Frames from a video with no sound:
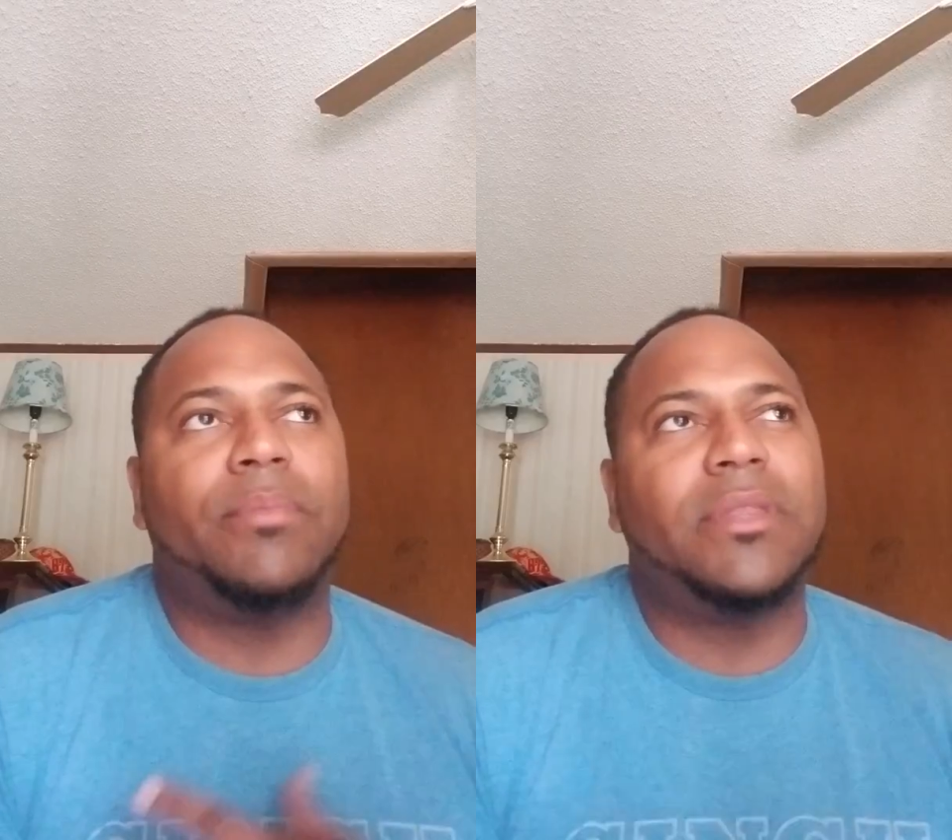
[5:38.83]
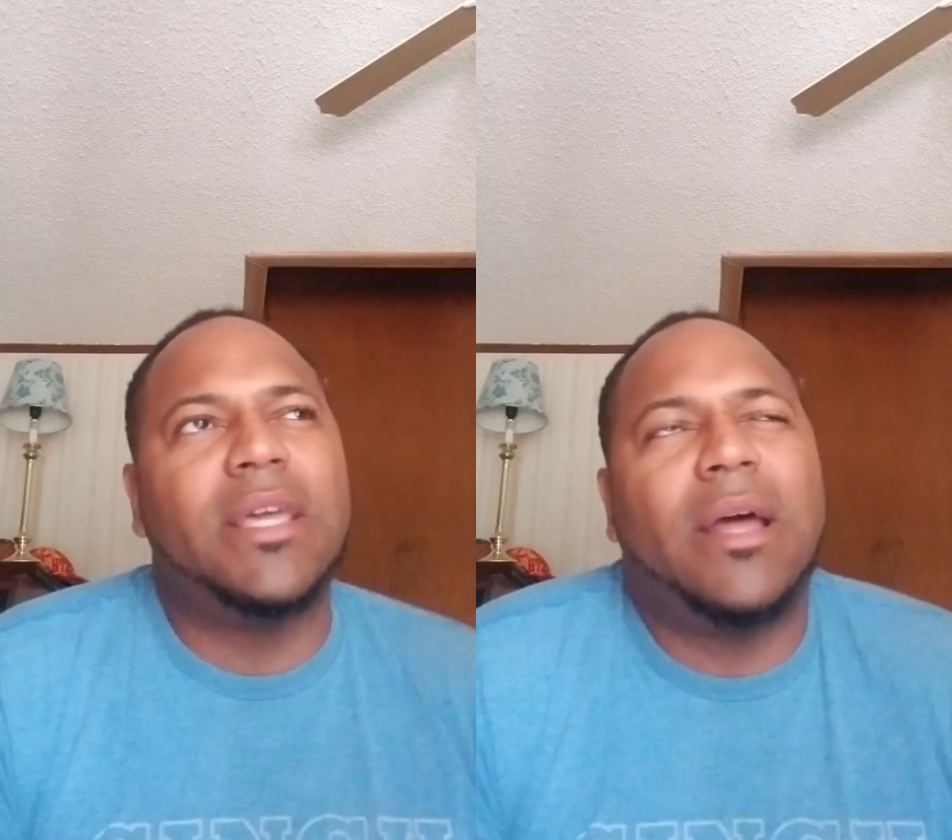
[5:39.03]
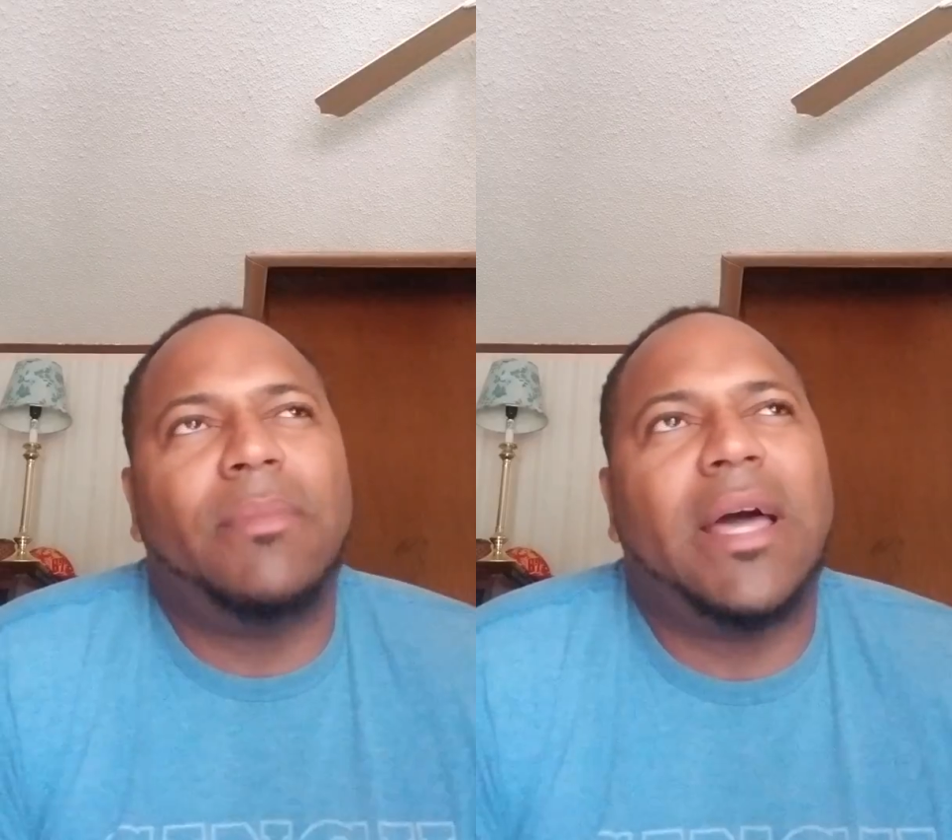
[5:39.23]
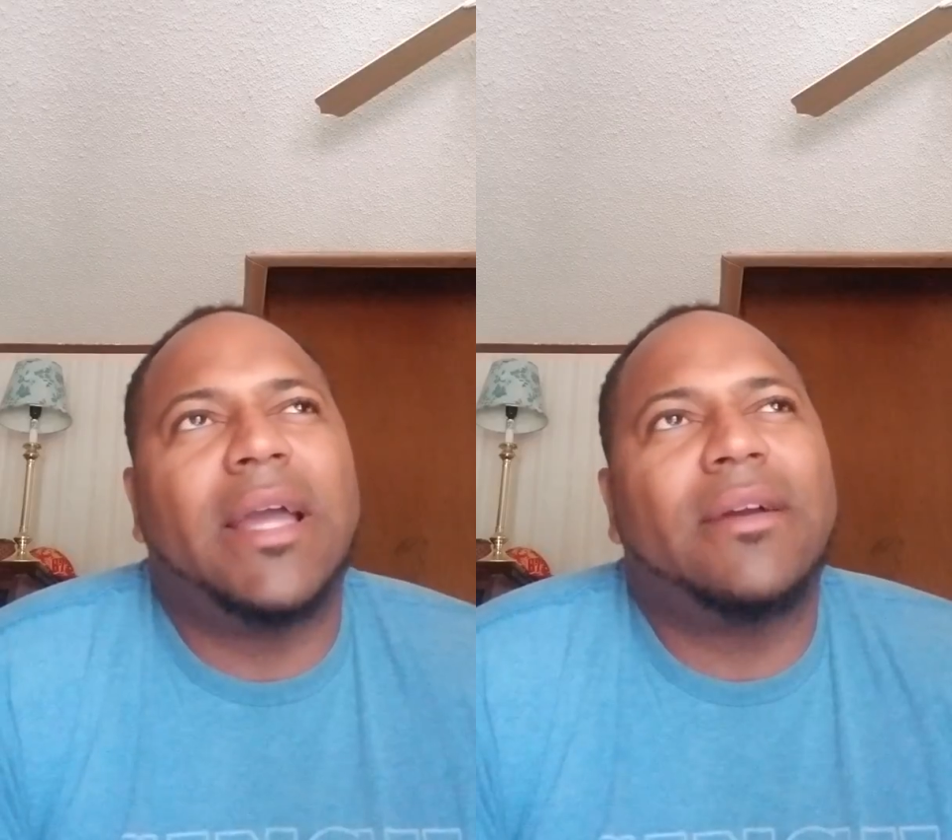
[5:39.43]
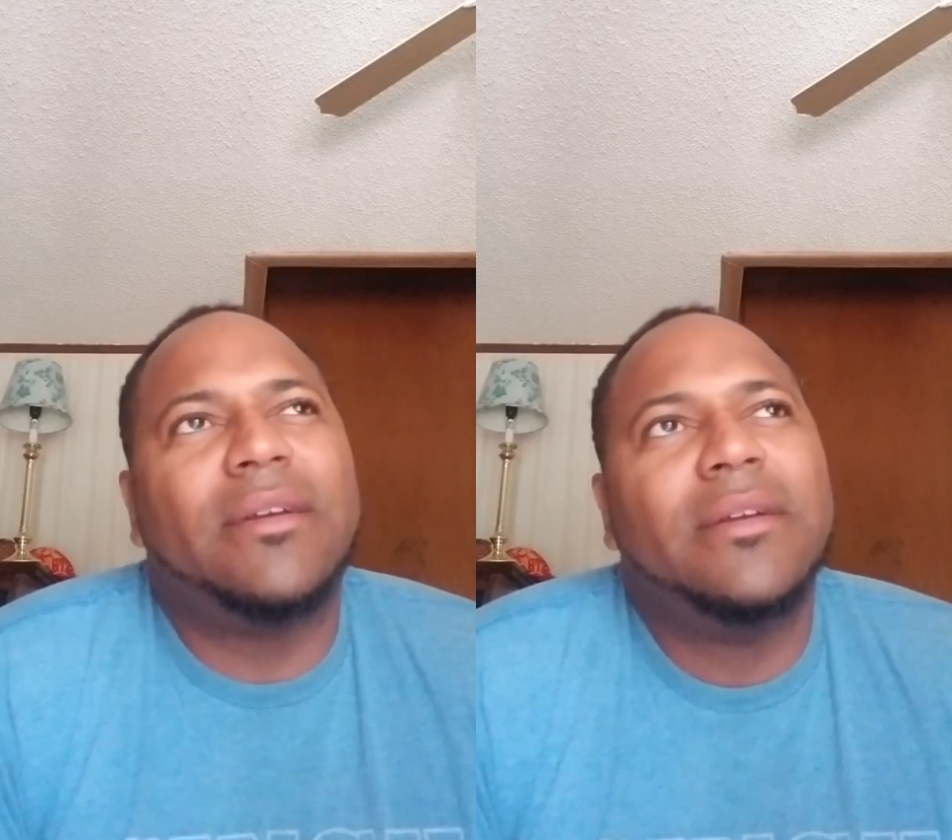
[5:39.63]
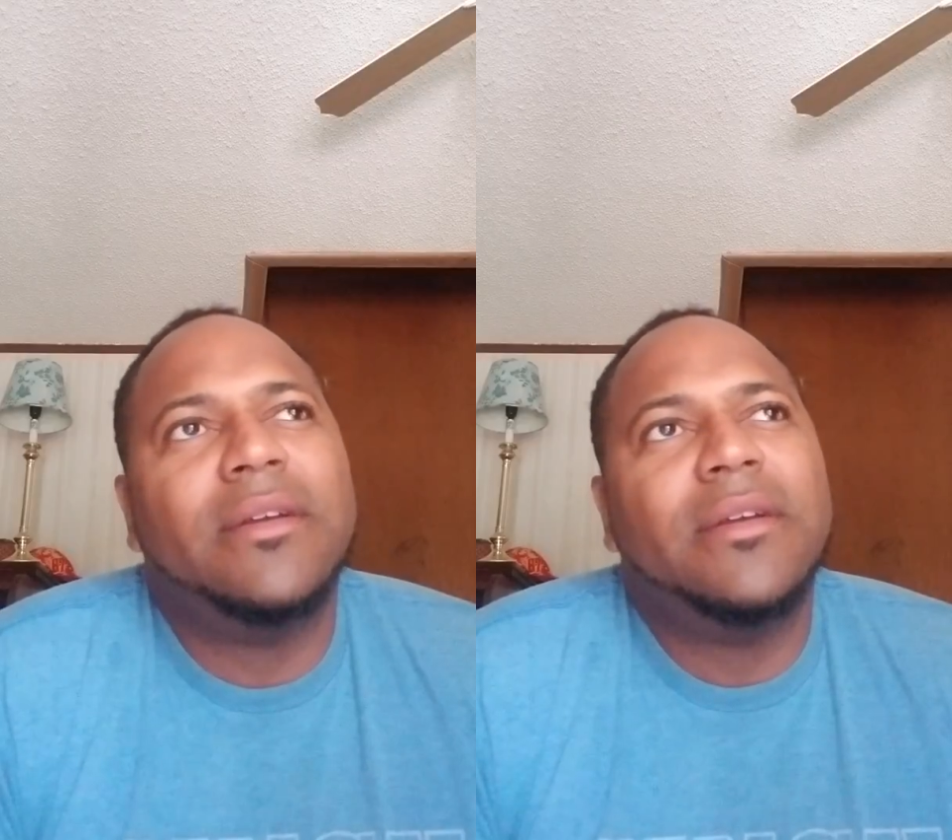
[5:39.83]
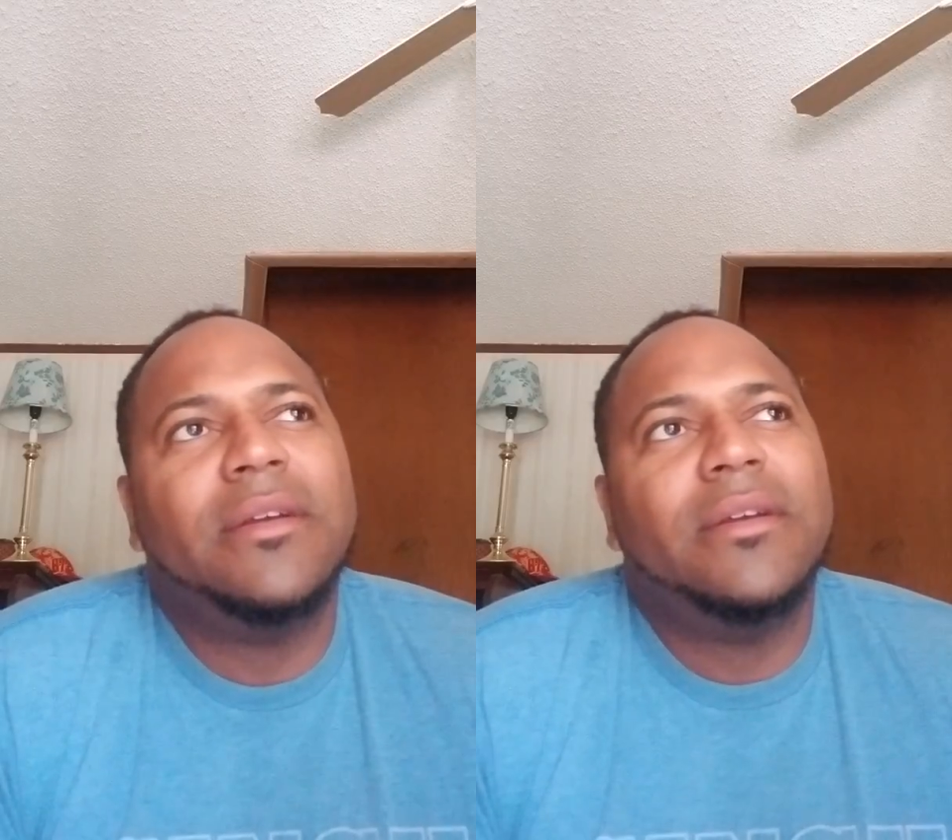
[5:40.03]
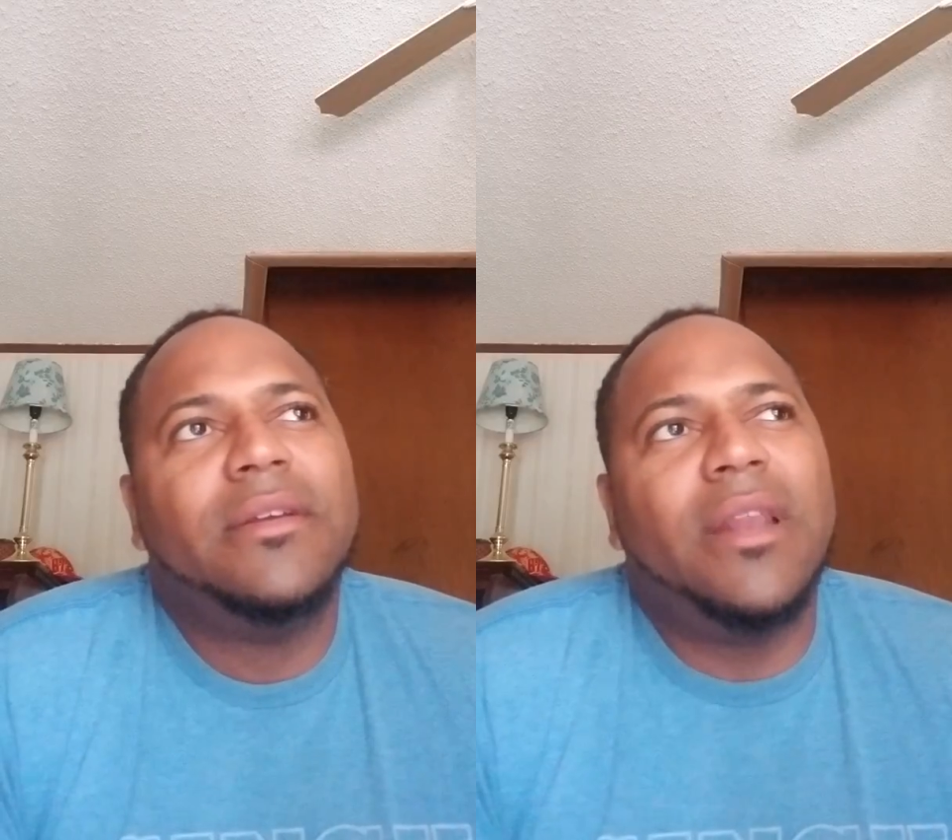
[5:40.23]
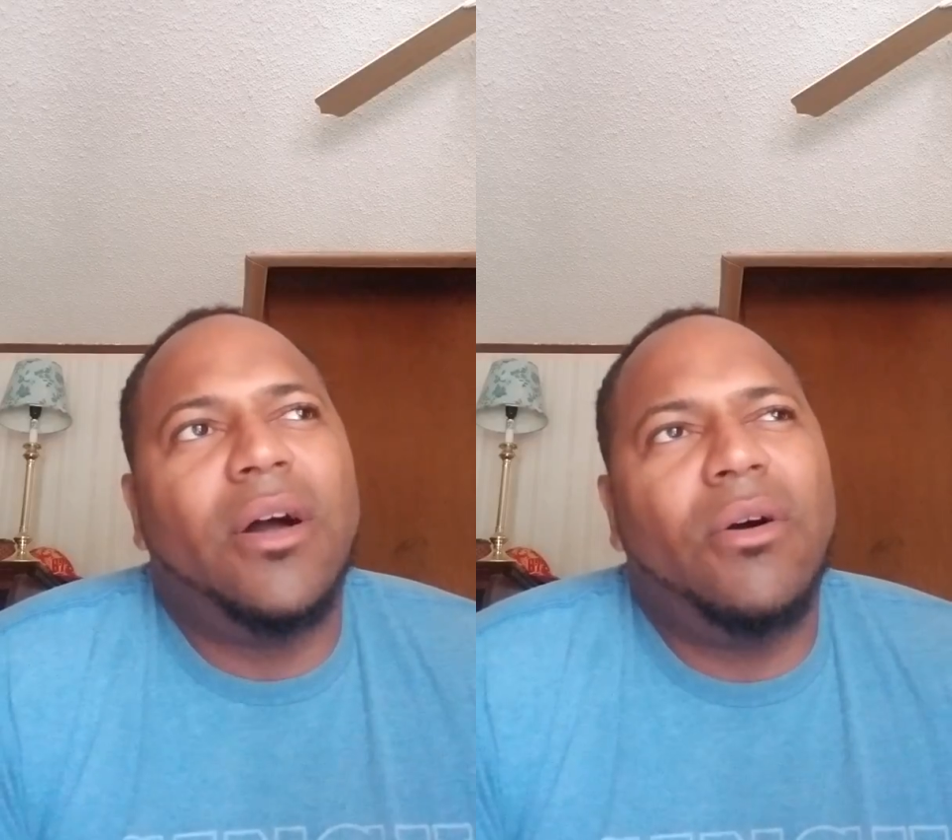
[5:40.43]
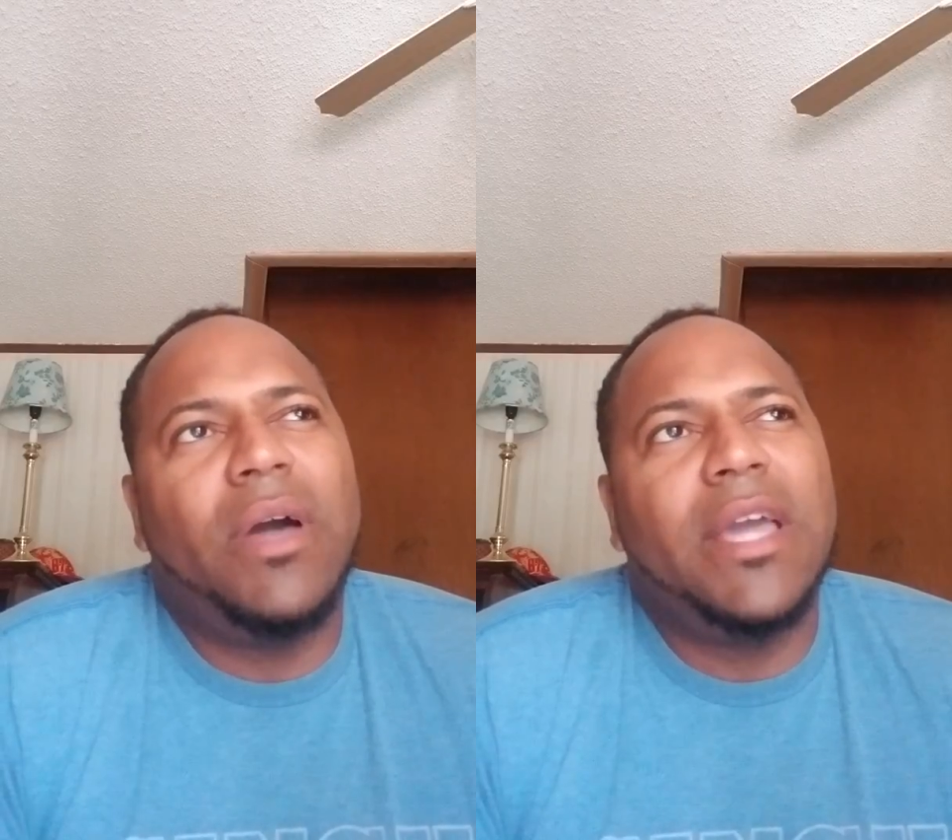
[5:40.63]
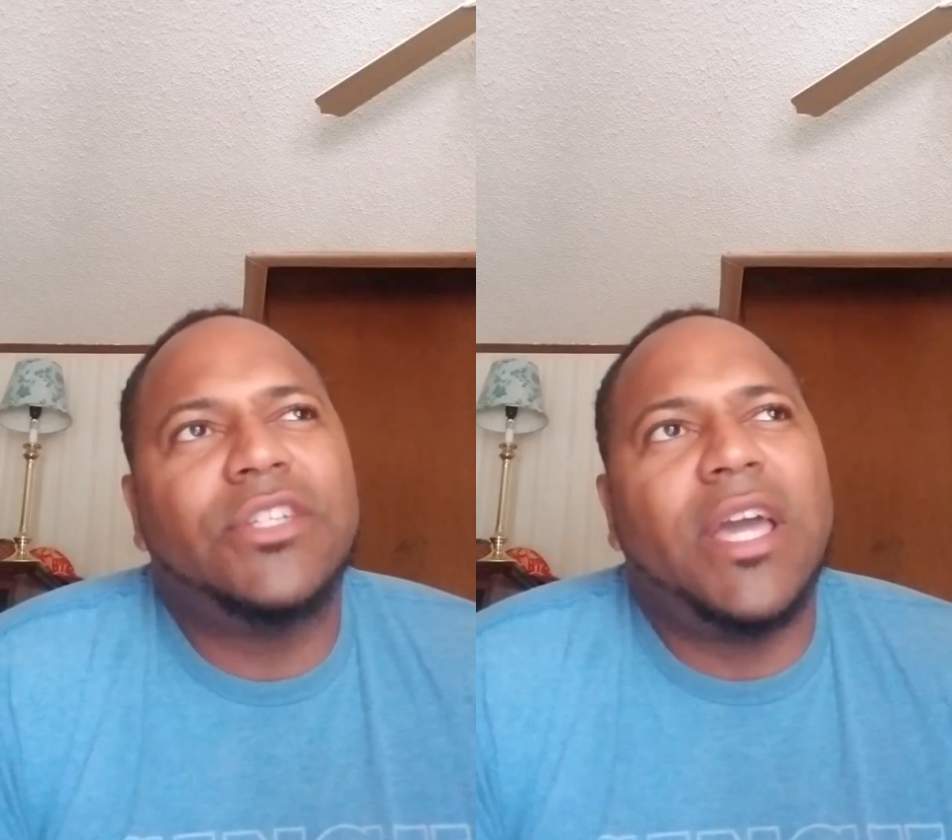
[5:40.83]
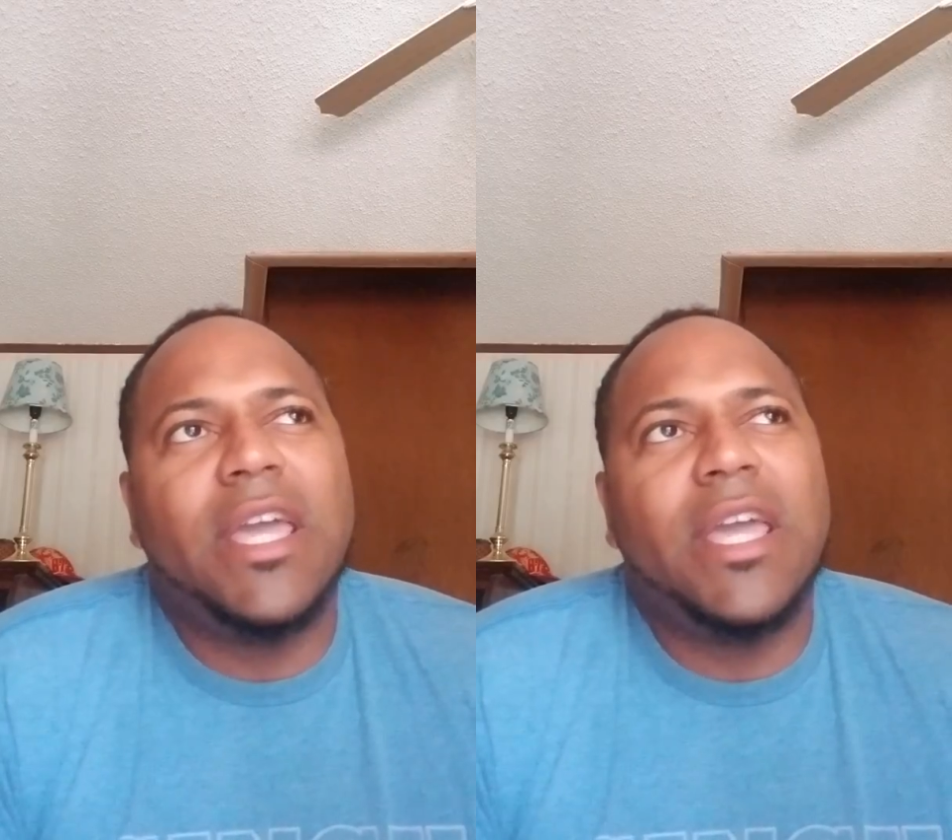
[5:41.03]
But then I'm like, you know, AJ,